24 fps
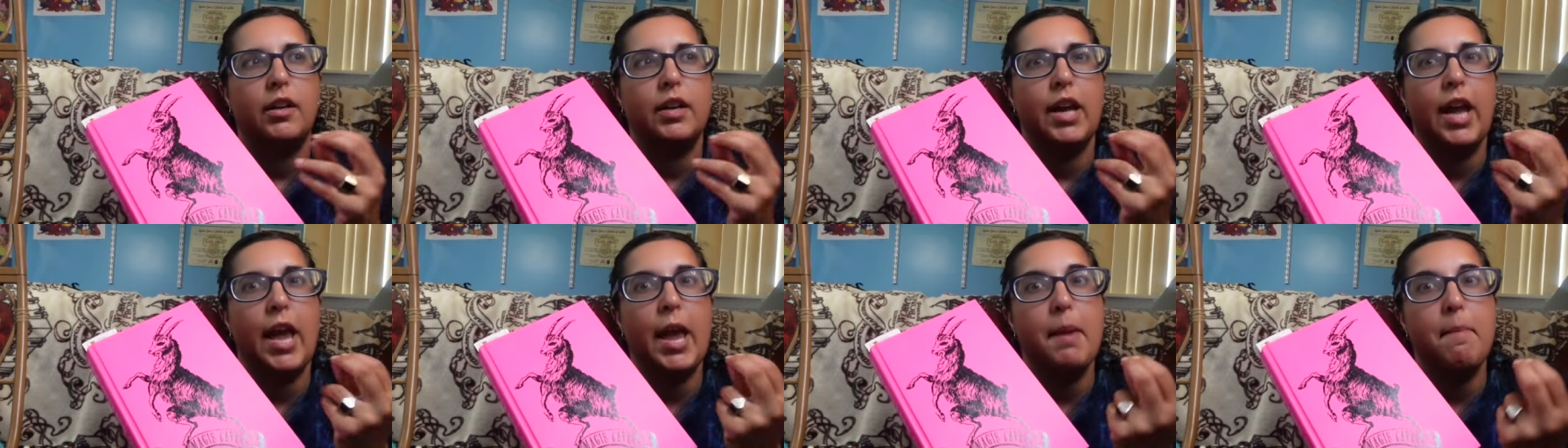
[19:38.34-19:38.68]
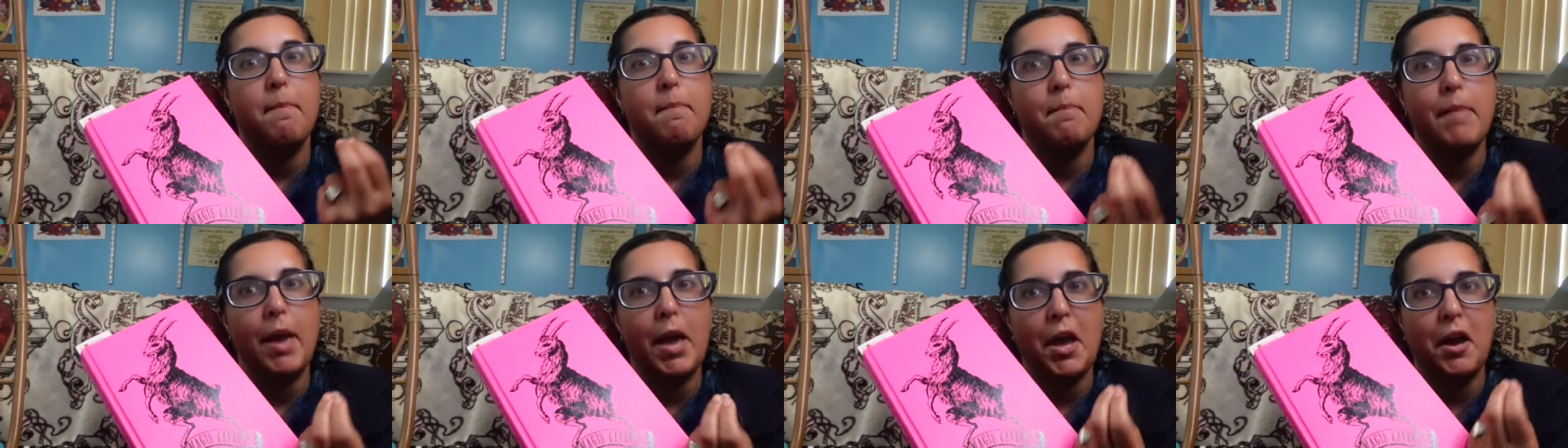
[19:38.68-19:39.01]
a
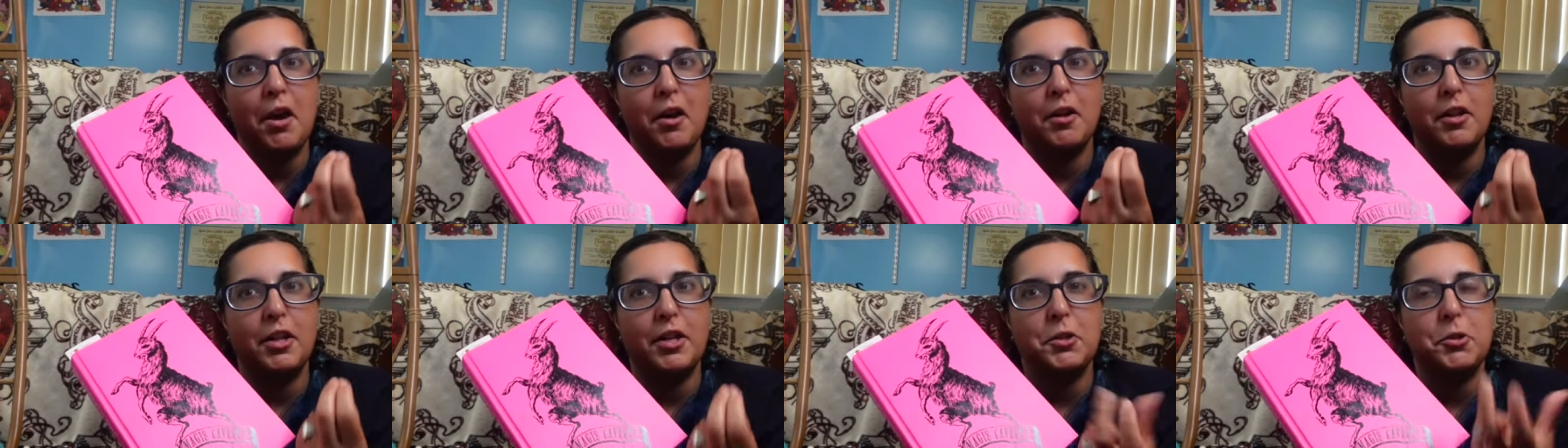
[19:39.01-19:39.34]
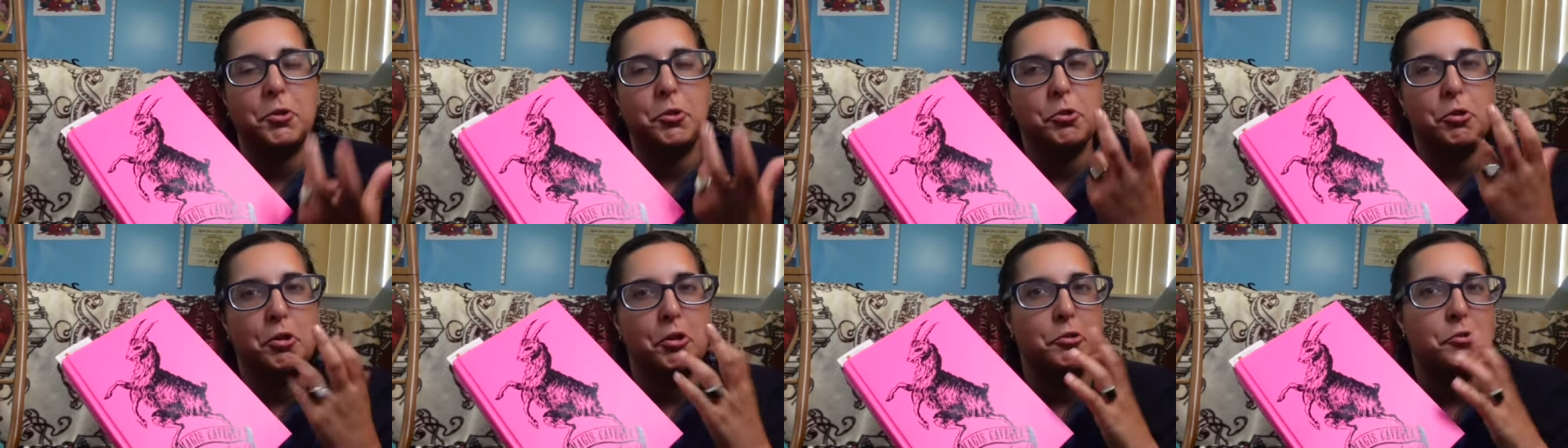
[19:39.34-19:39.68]
male
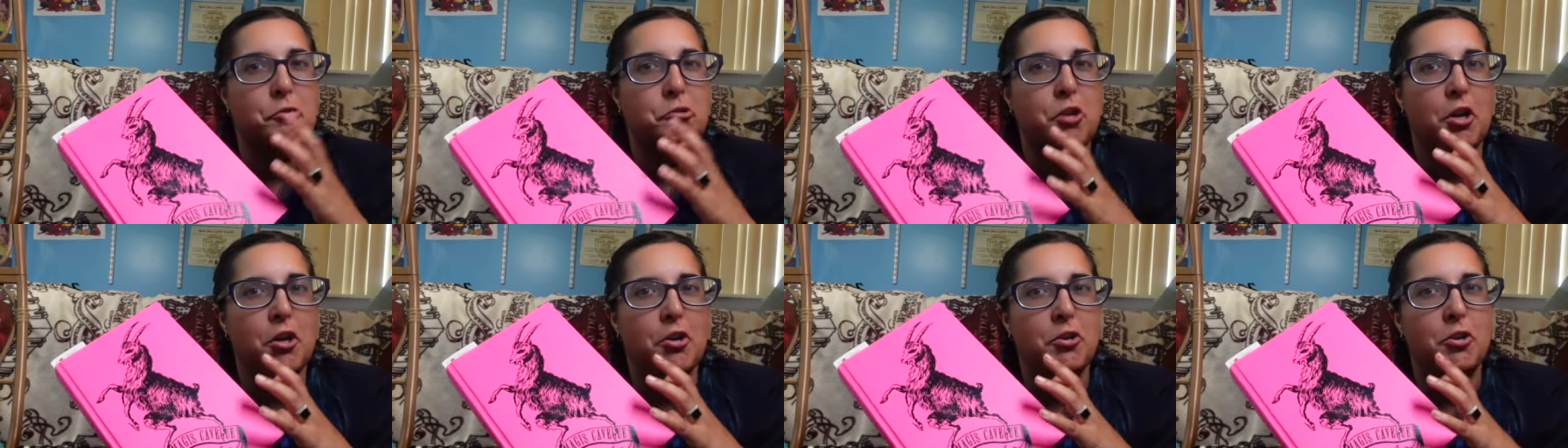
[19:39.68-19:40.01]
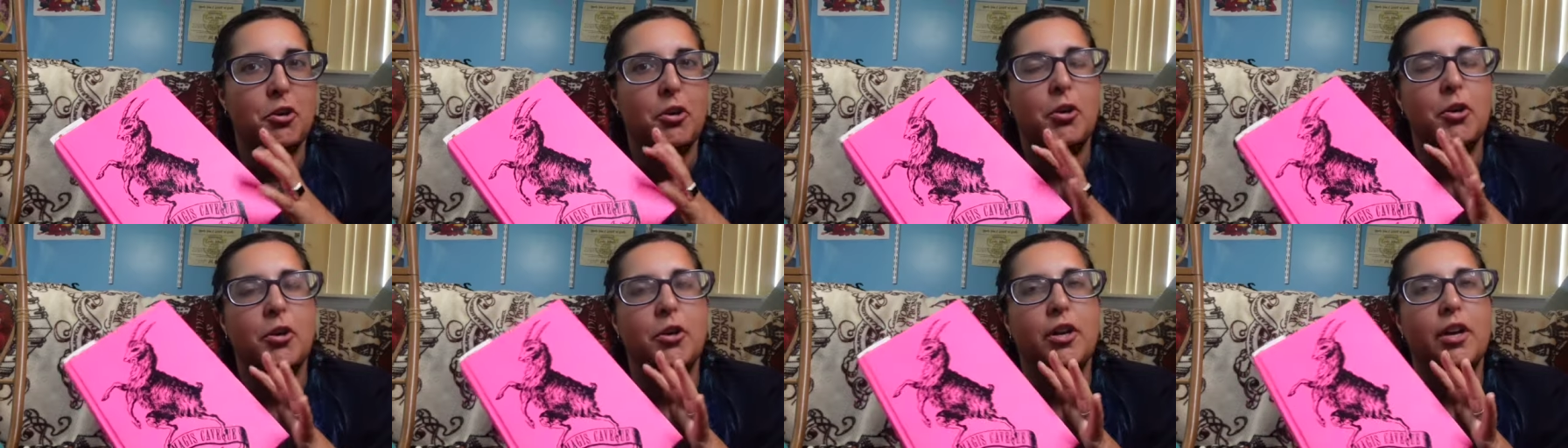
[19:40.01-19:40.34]
is
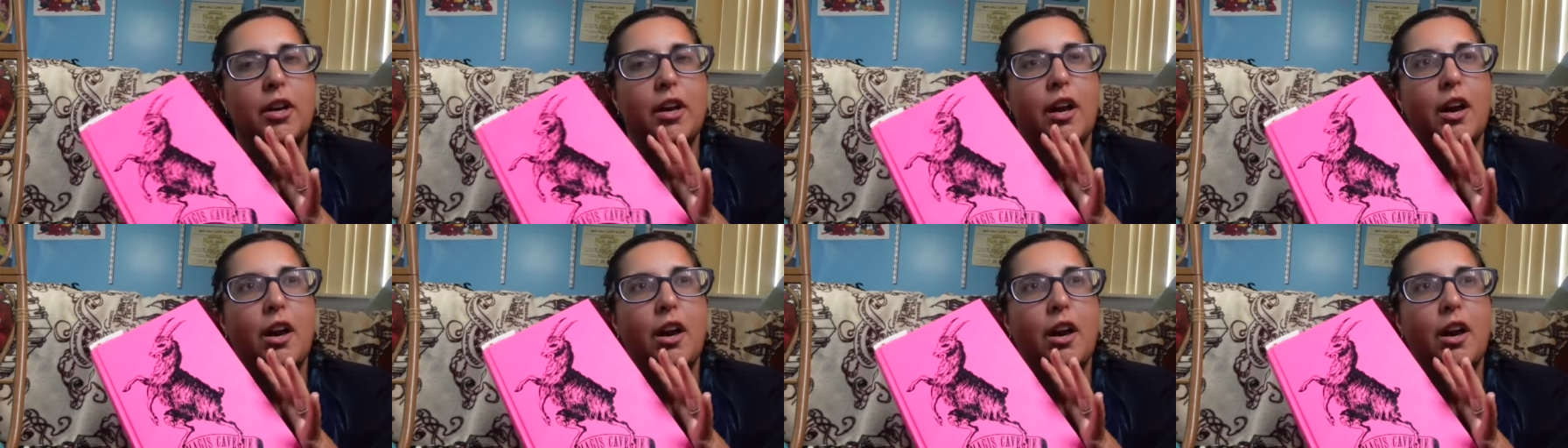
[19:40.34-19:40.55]
transgendered,